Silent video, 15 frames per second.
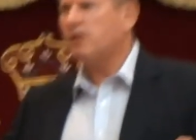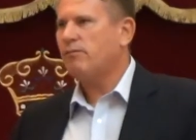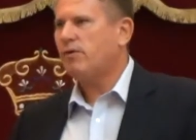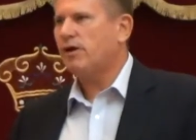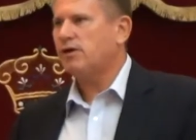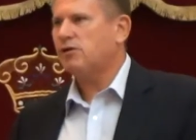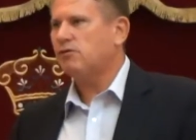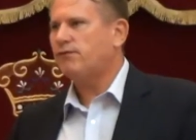it
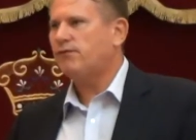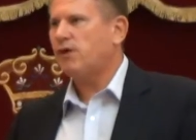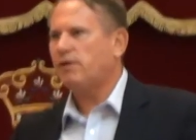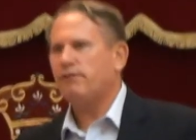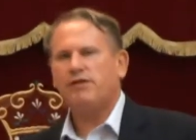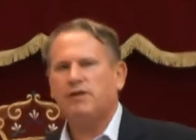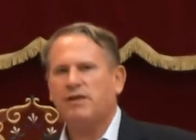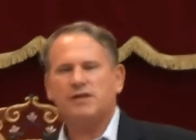might kill 5
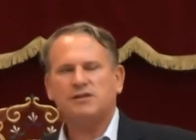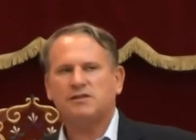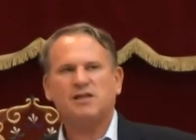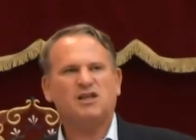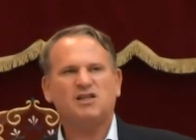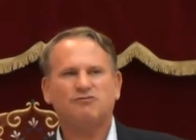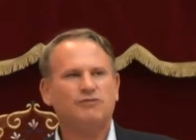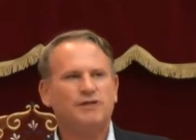there.
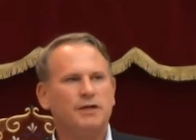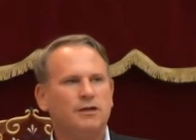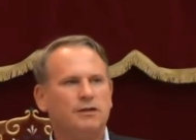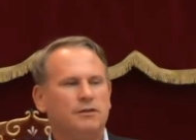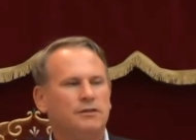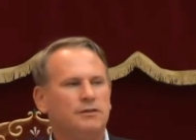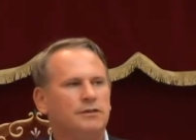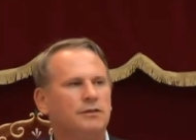That's
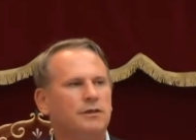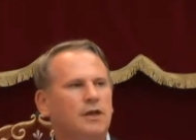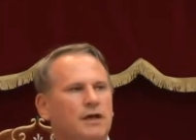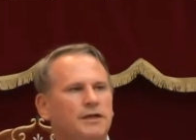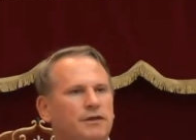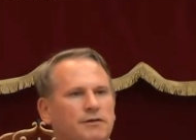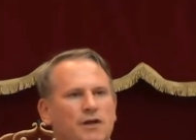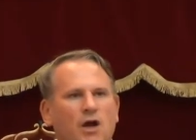ridiculous. I
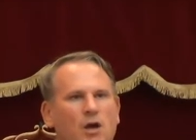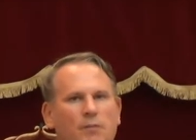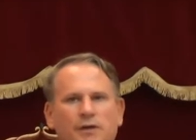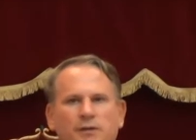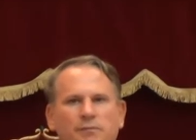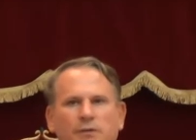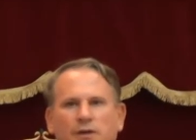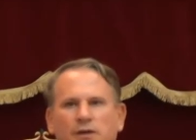don't know how
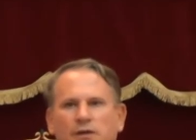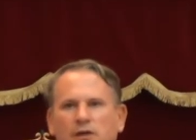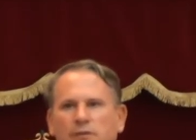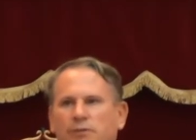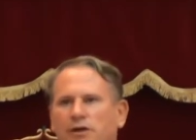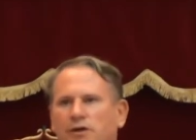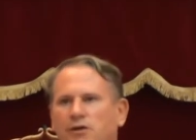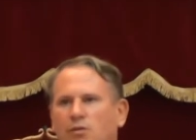many it might kill.
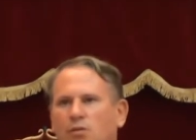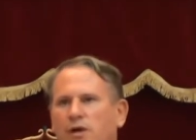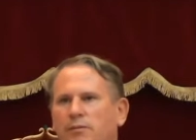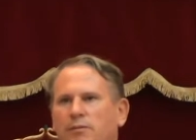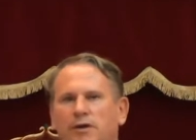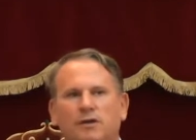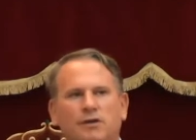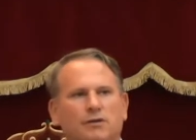It might kill 1,
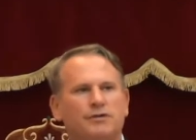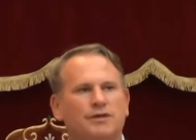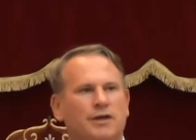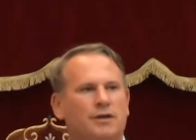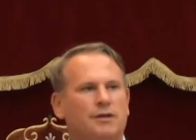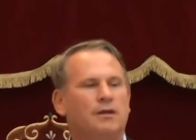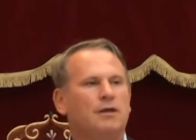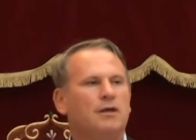it might kill
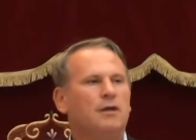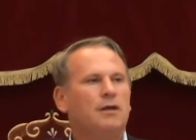none.